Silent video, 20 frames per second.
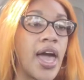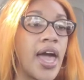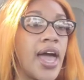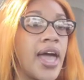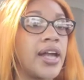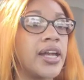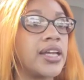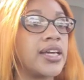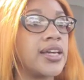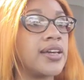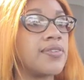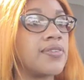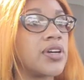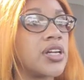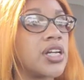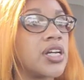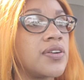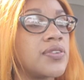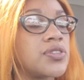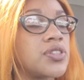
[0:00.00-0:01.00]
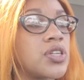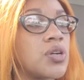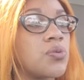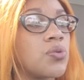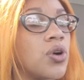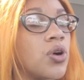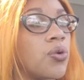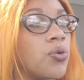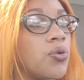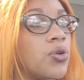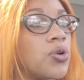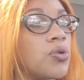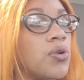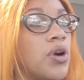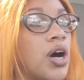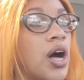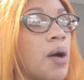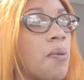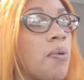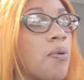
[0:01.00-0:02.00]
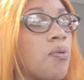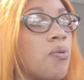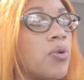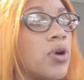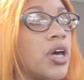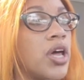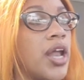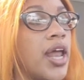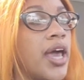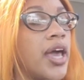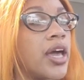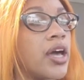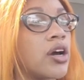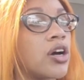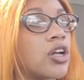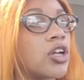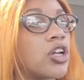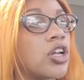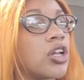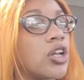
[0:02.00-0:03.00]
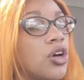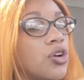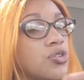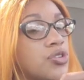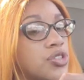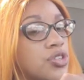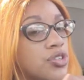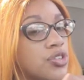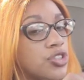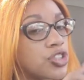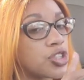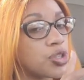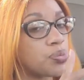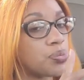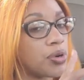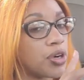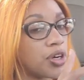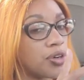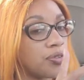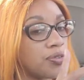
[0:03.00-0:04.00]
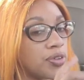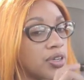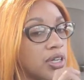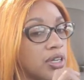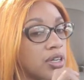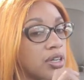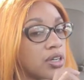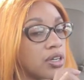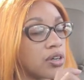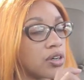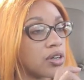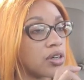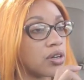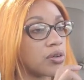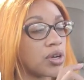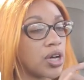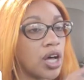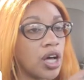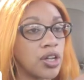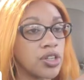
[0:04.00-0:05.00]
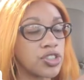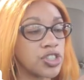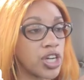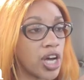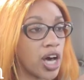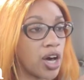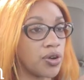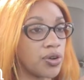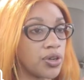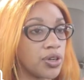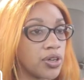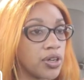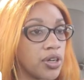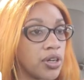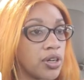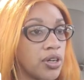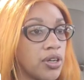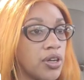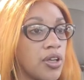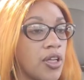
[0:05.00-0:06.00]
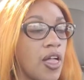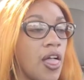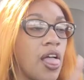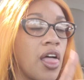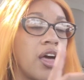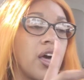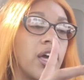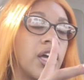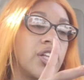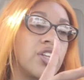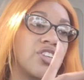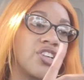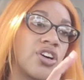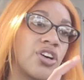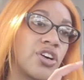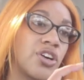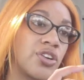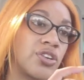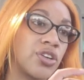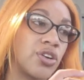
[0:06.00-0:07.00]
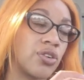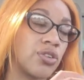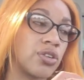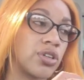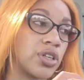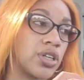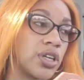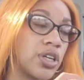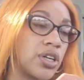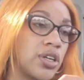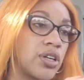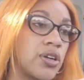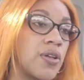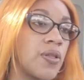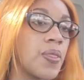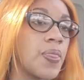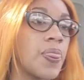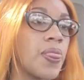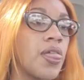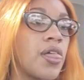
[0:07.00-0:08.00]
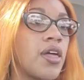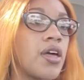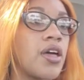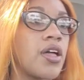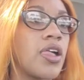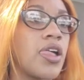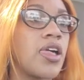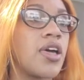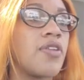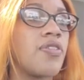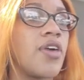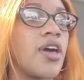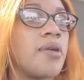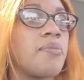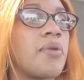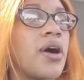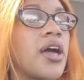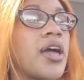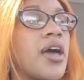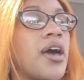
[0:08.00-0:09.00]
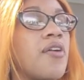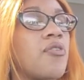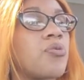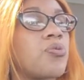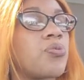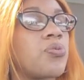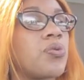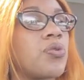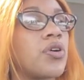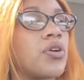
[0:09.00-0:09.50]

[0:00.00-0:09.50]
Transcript: And even if someone grew up with a closer to perfect childhood and young adulthood, they might have